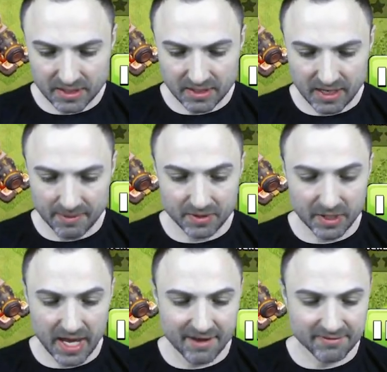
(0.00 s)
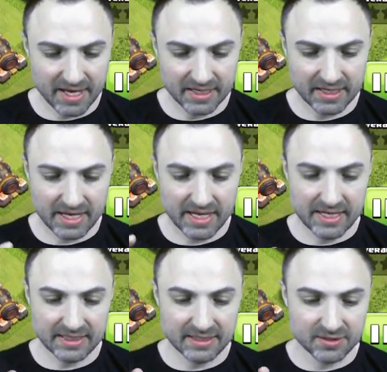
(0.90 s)
I'm going to have that
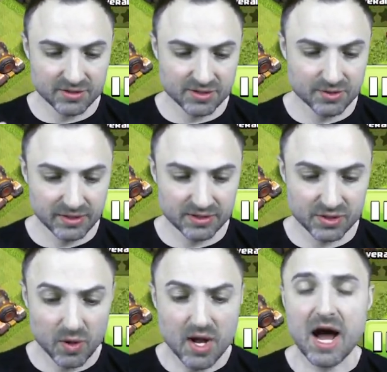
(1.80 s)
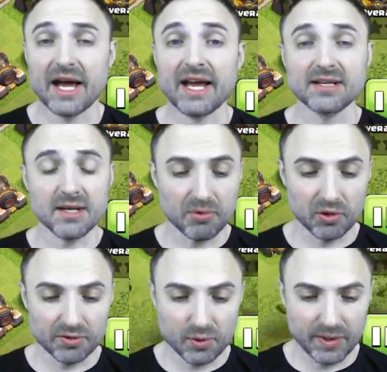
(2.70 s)
and just do it. So I ended up
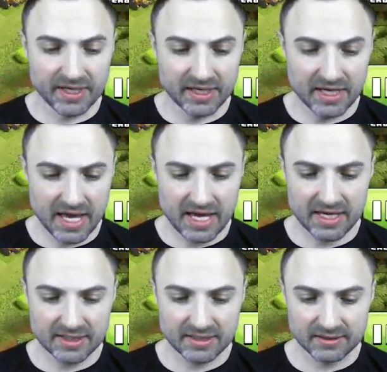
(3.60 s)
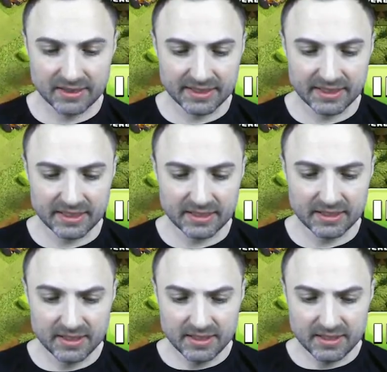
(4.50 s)
earthquaking and
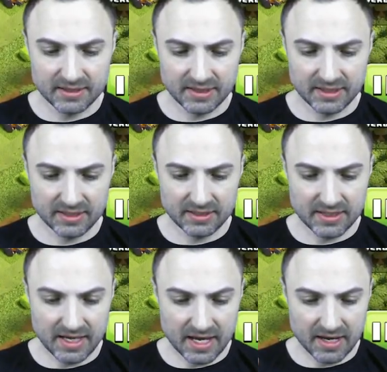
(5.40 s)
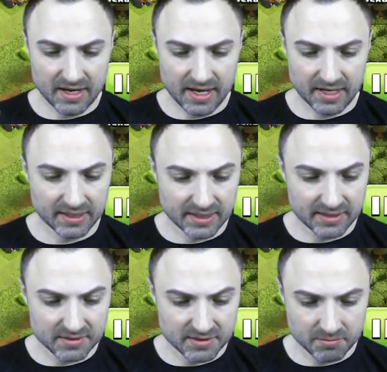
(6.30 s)
lightning the
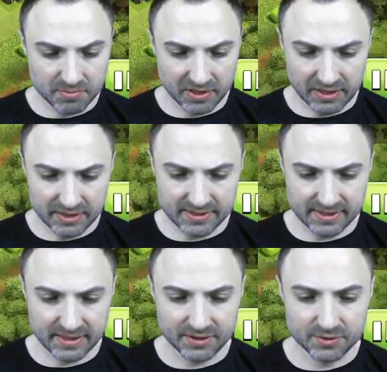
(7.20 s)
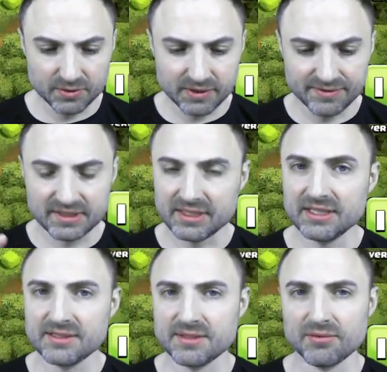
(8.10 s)
80s, but you don't even
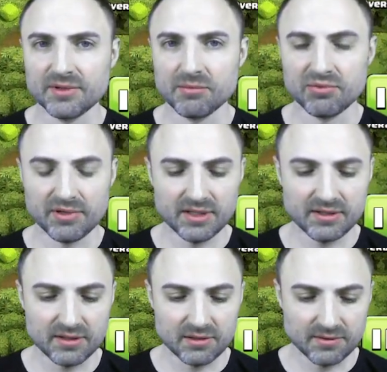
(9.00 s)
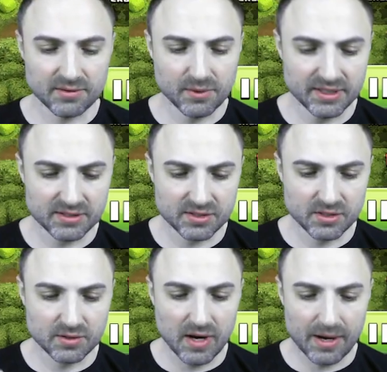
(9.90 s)
need to really bring the earthquakes,
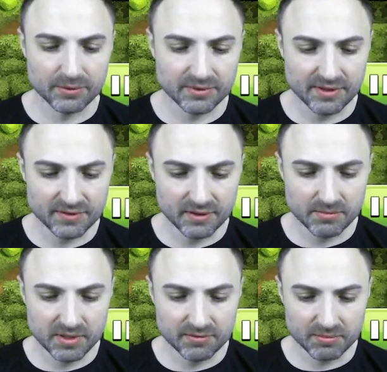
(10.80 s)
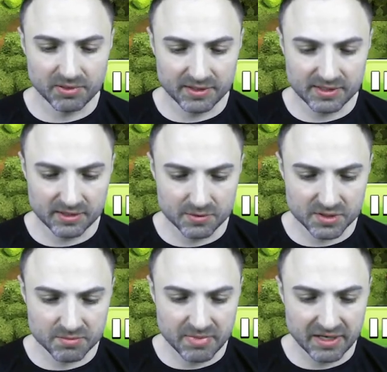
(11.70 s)
so I will definitely be replacing those
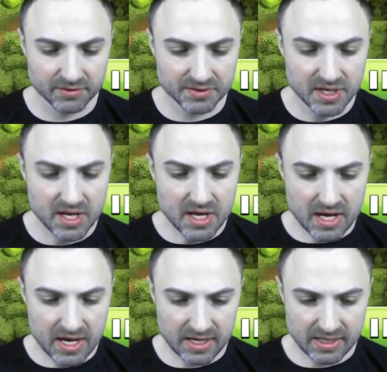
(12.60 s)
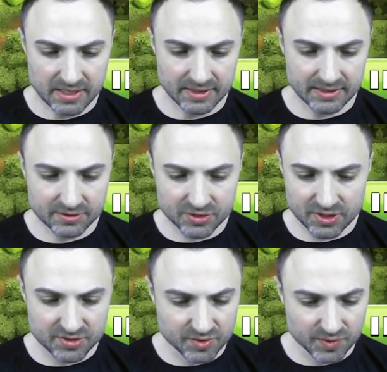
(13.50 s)
spells.
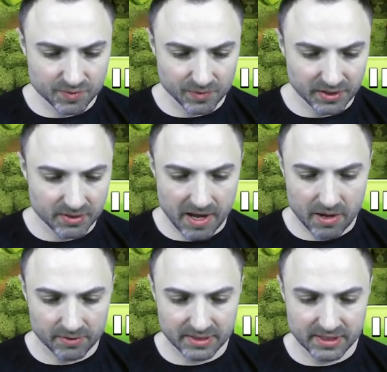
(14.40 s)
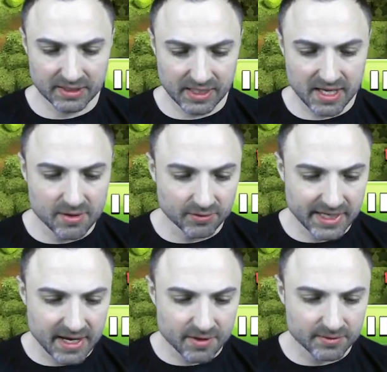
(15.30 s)
It's just really about getting the eagle
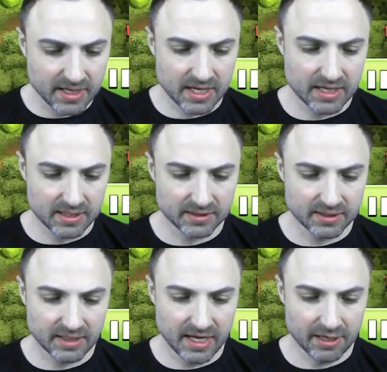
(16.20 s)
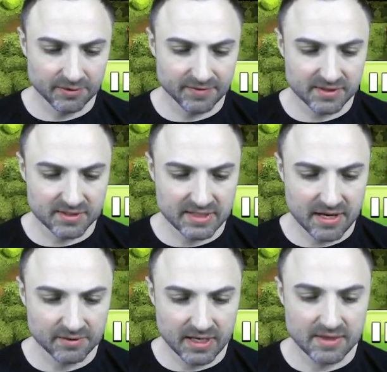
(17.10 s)
down and getting air defenses
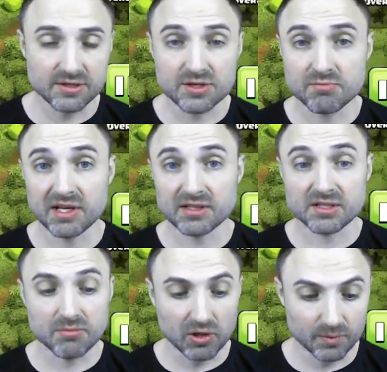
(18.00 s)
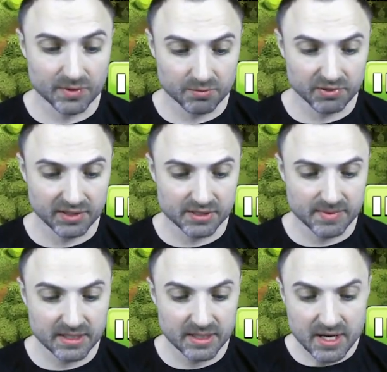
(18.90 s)
down, and then just being smart with your
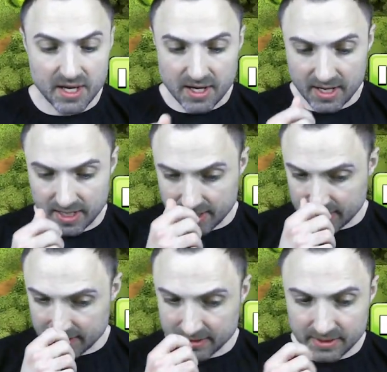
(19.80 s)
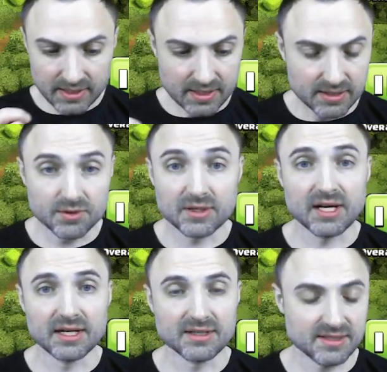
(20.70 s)
placement. You can
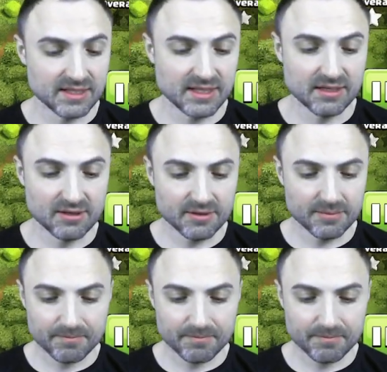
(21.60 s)
kind of see here